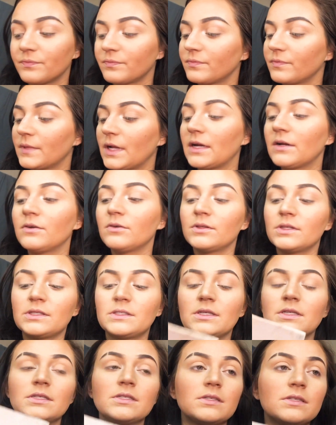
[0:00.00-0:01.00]
I know this has
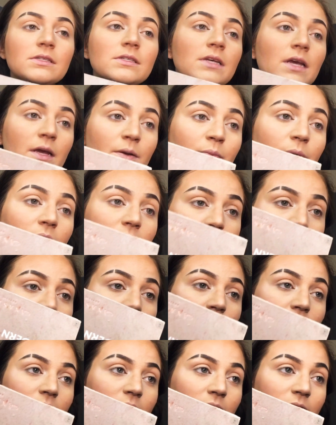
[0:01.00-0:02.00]
seen better
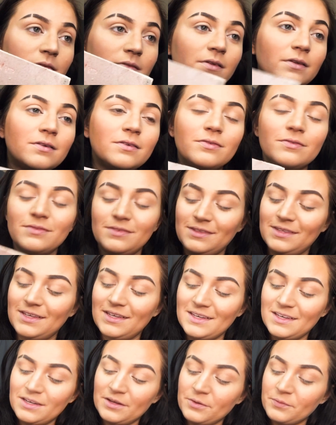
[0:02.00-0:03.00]
days.
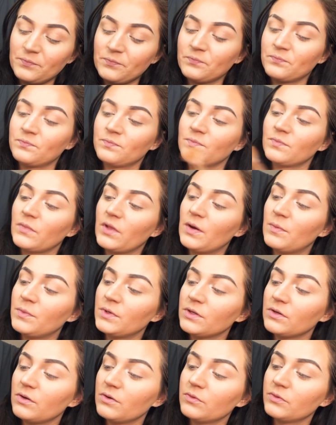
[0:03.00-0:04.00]
I'm gonna
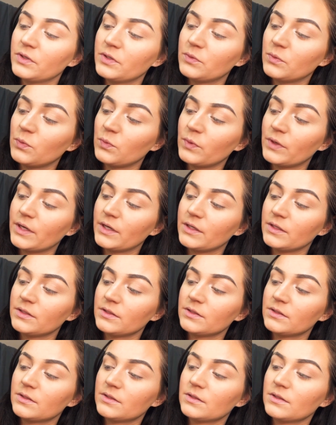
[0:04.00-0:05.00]
go in
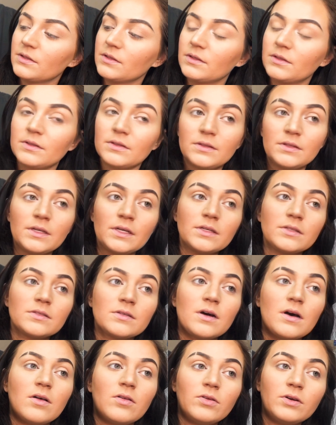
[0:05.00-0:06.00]
with this
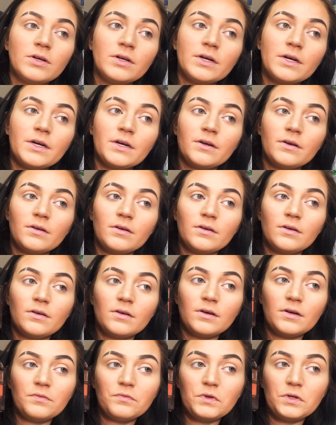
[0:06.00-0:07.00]
color.
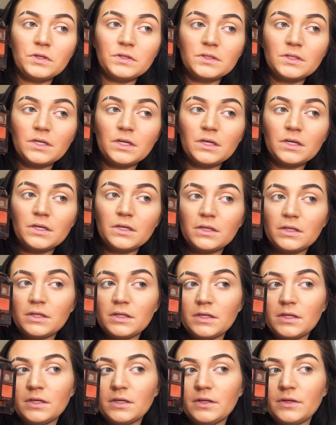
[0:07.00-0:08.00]
You can see it.
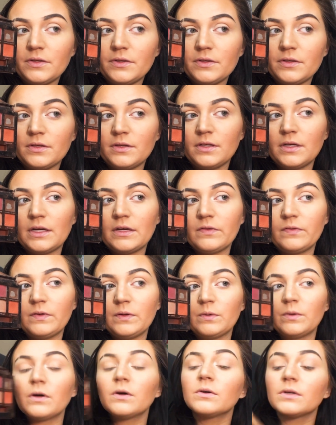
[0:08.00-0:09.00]
If you
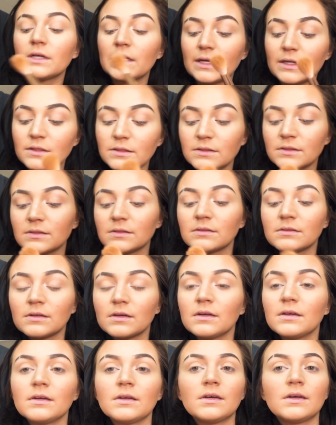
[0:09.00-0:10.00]
notice,
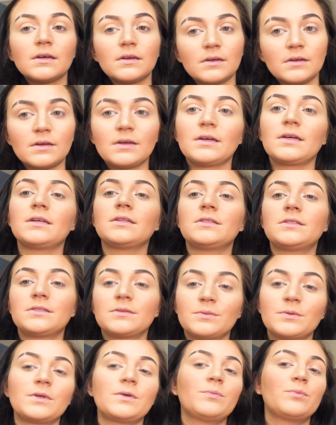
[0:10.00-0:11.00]
it's
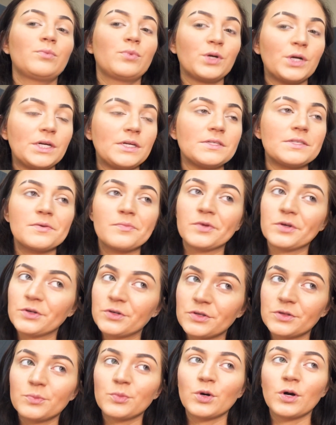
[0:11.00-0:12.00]
pretty similar to the
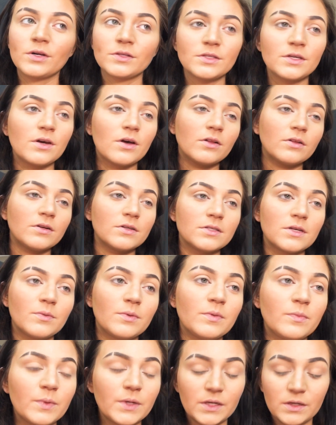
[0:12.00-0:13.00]
bronzy colors that we've
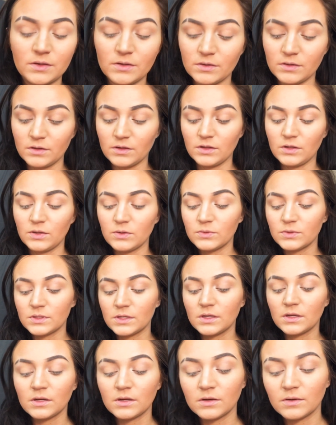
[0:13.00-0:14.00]
been
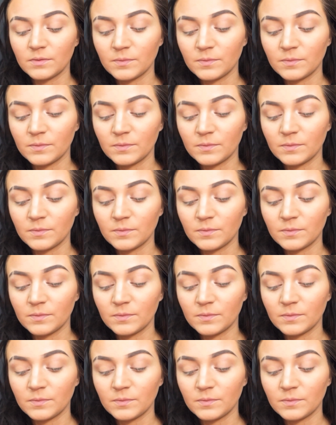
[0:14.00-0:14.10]
using.